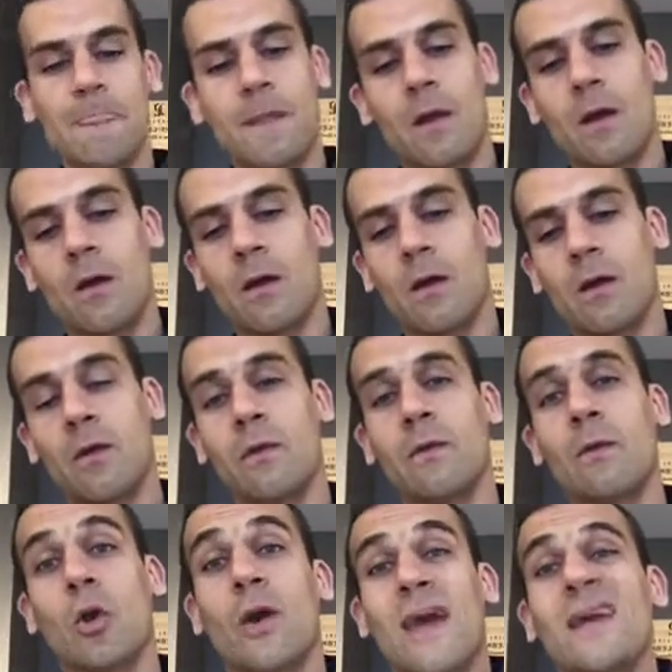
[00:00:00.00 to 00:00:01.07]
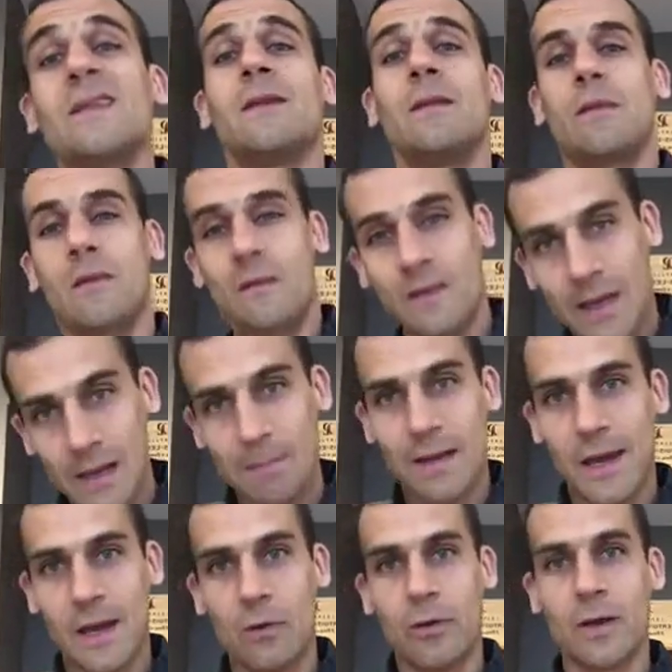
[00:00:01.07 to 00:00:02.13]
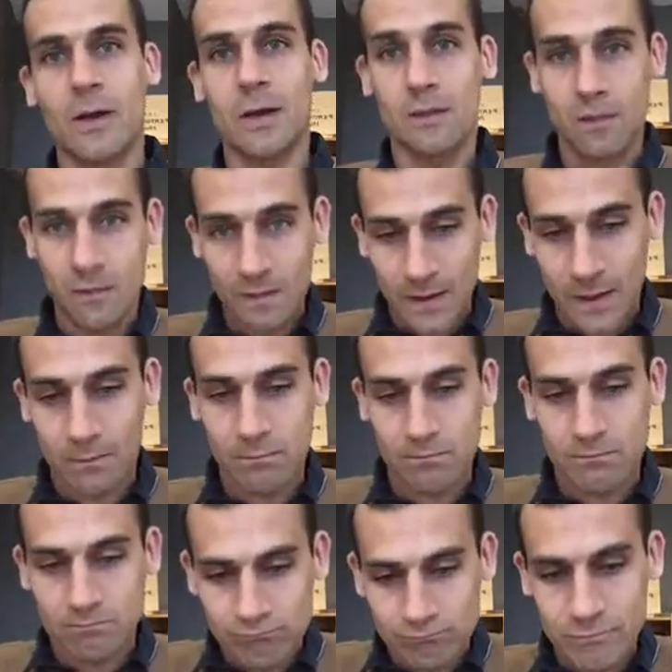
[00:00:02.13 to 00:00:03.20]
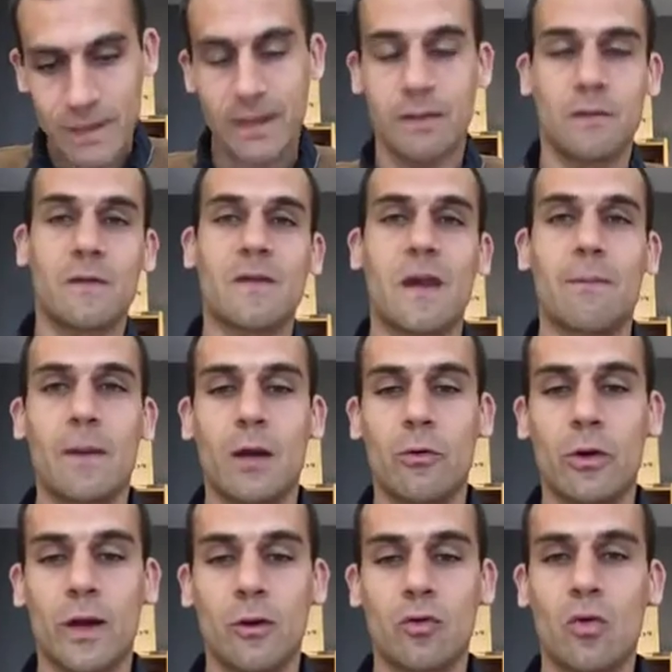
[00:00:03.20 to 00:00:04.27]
located in the same area, in the same area,